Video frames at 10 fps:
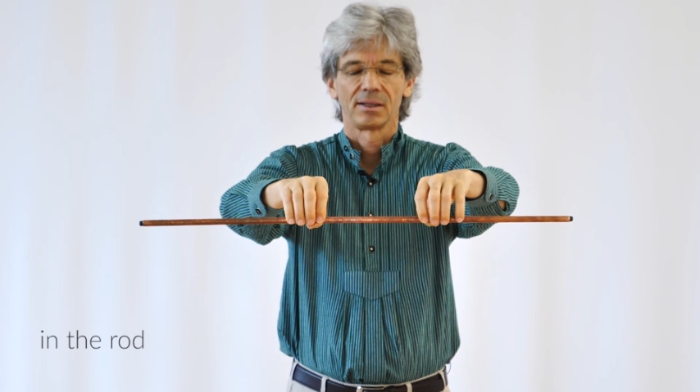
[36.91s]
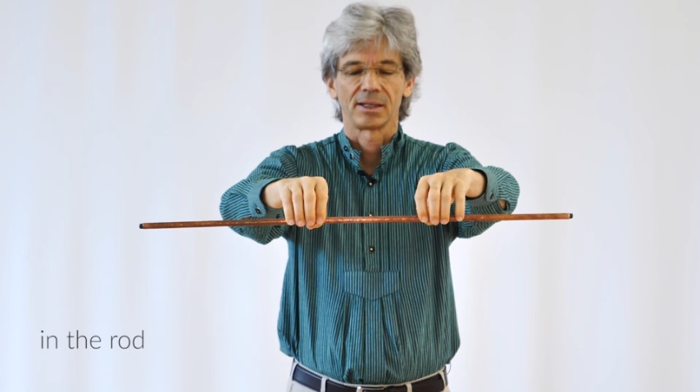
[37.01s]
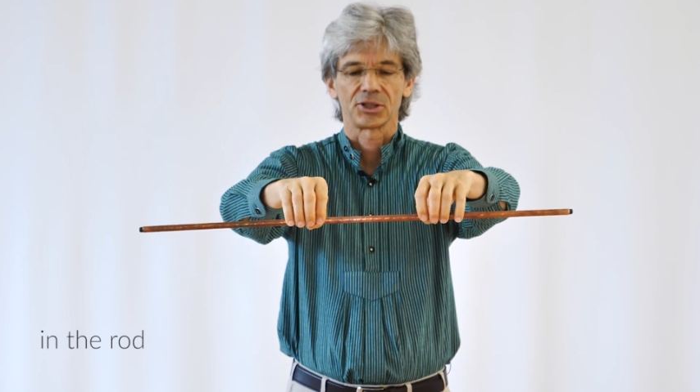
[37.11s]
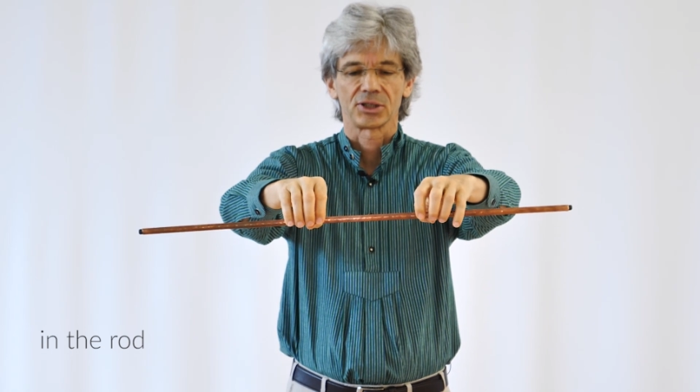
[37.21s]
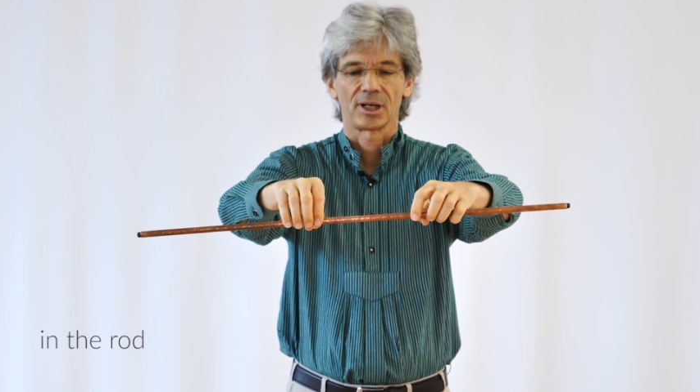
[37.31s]

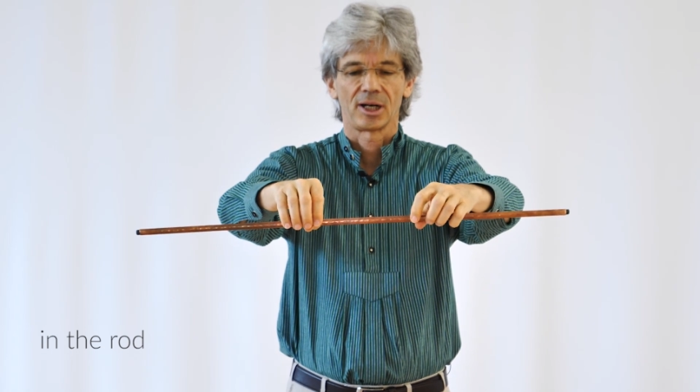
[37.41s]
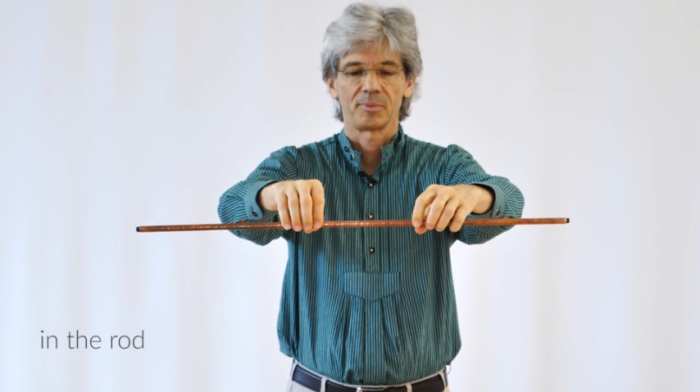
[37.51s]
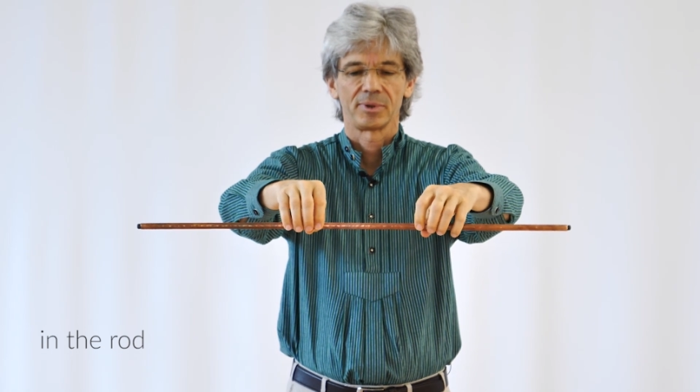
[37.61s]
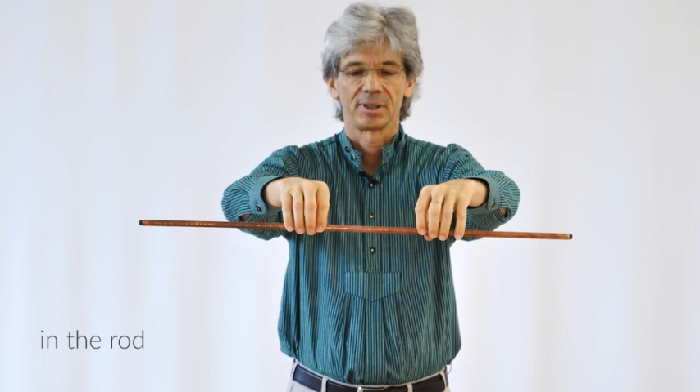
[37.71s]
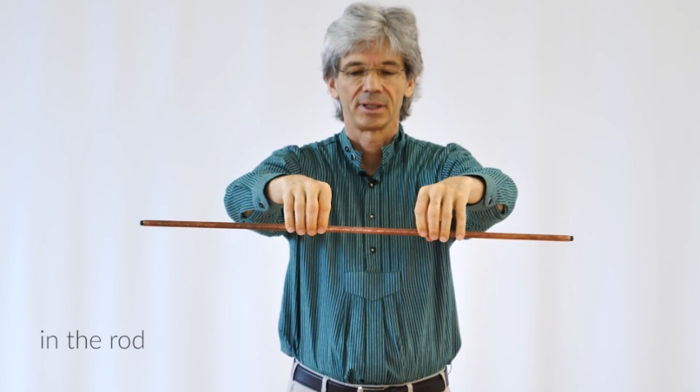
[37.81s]

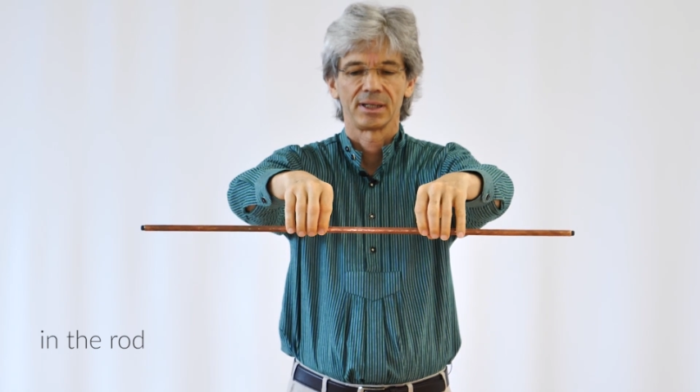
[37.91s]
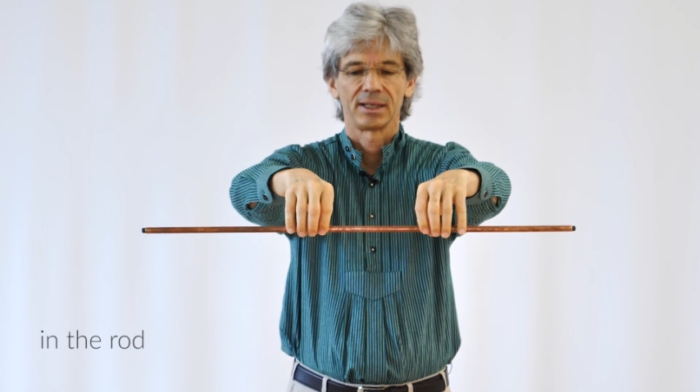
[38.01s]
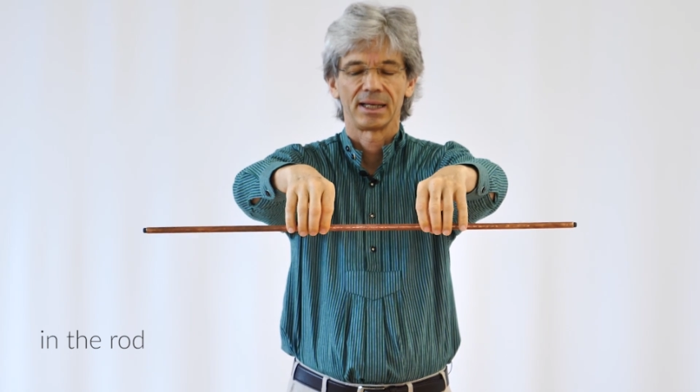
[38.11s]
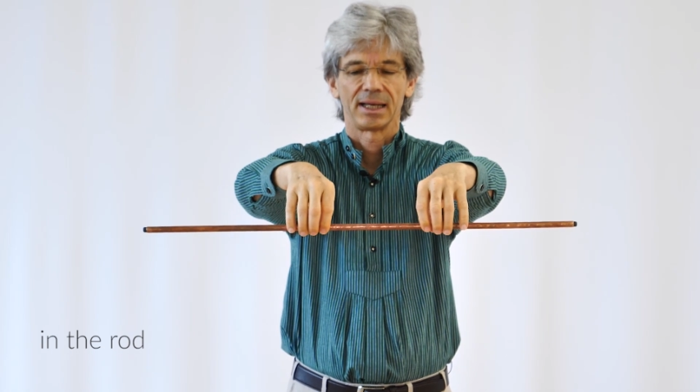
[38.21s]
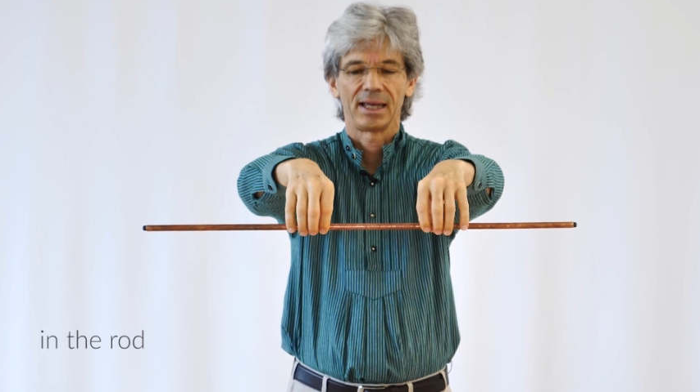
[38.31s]
exercise is
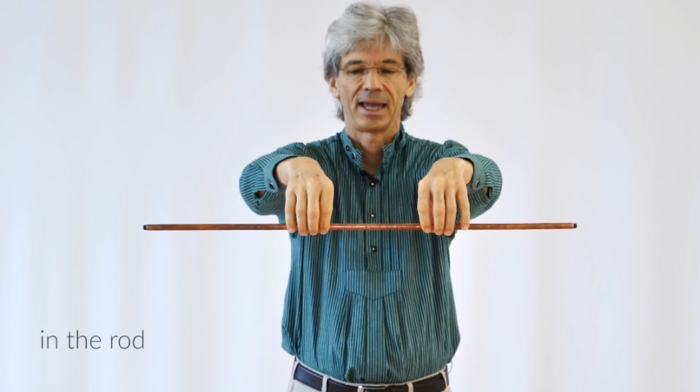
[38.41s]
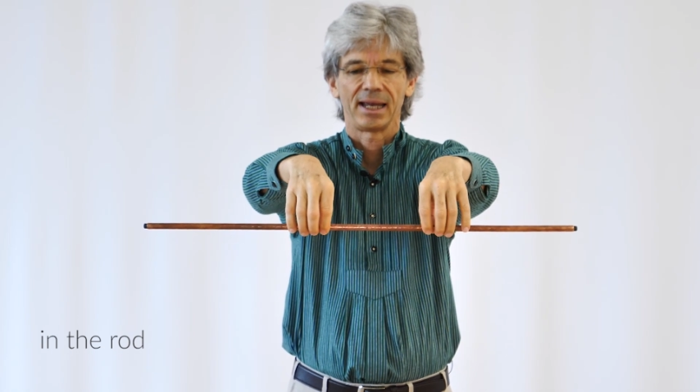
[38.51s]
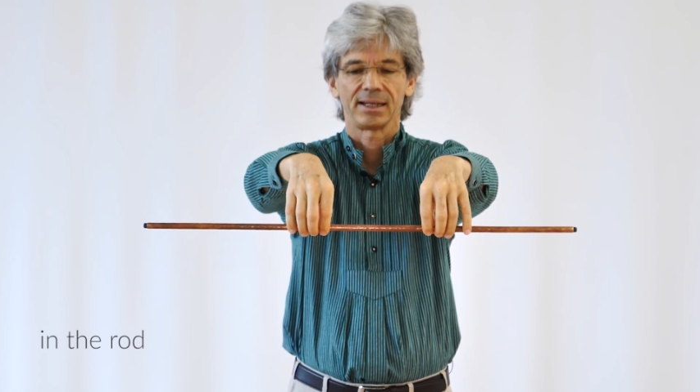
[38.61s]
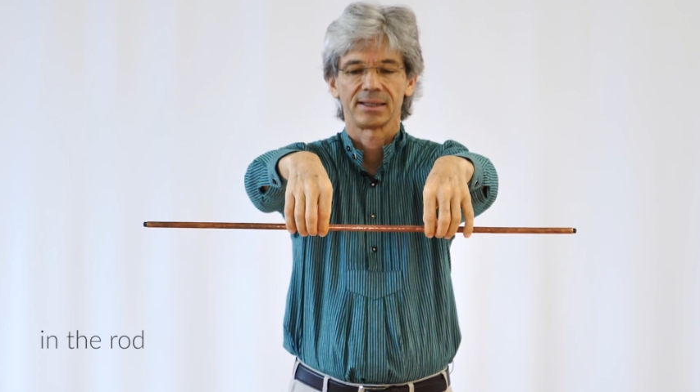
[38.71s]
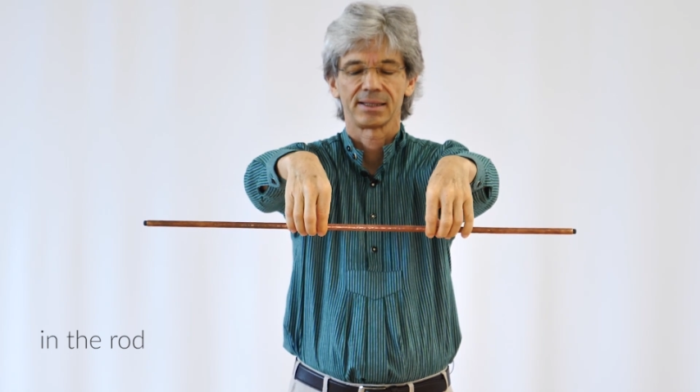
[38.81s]
that in
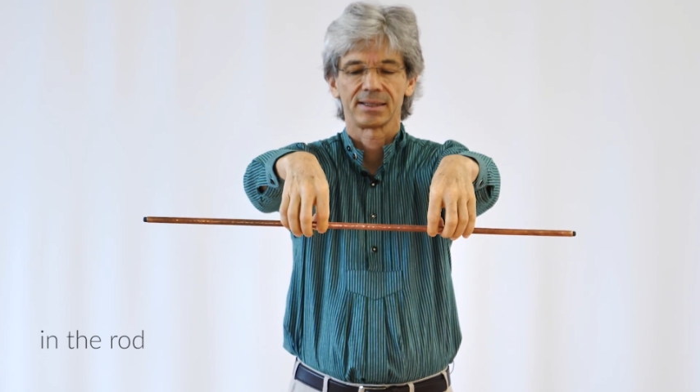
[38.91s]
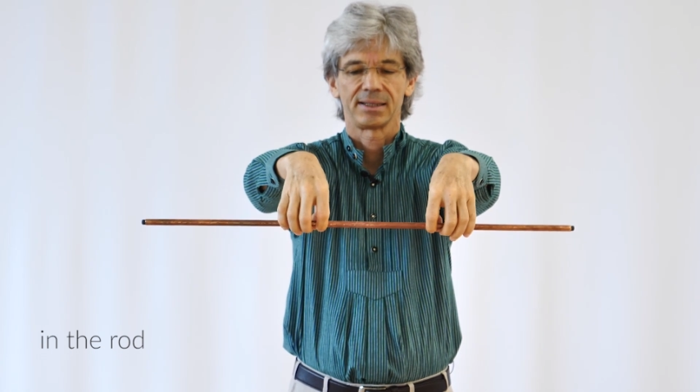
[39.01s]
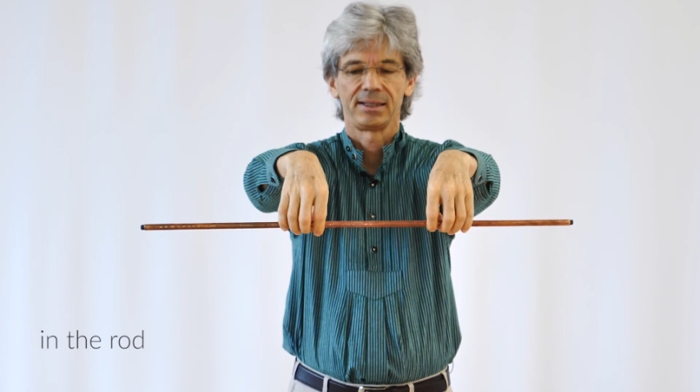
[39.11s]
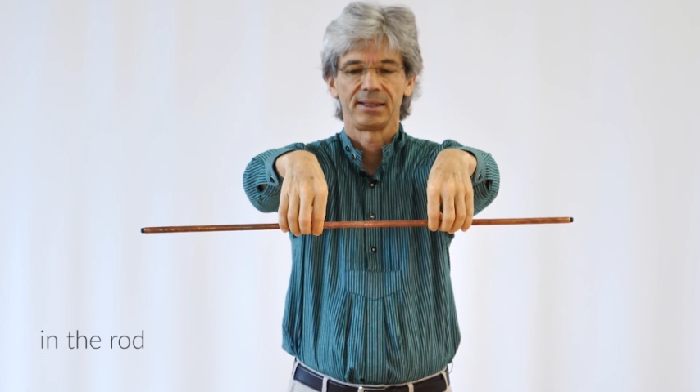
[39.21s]
starting,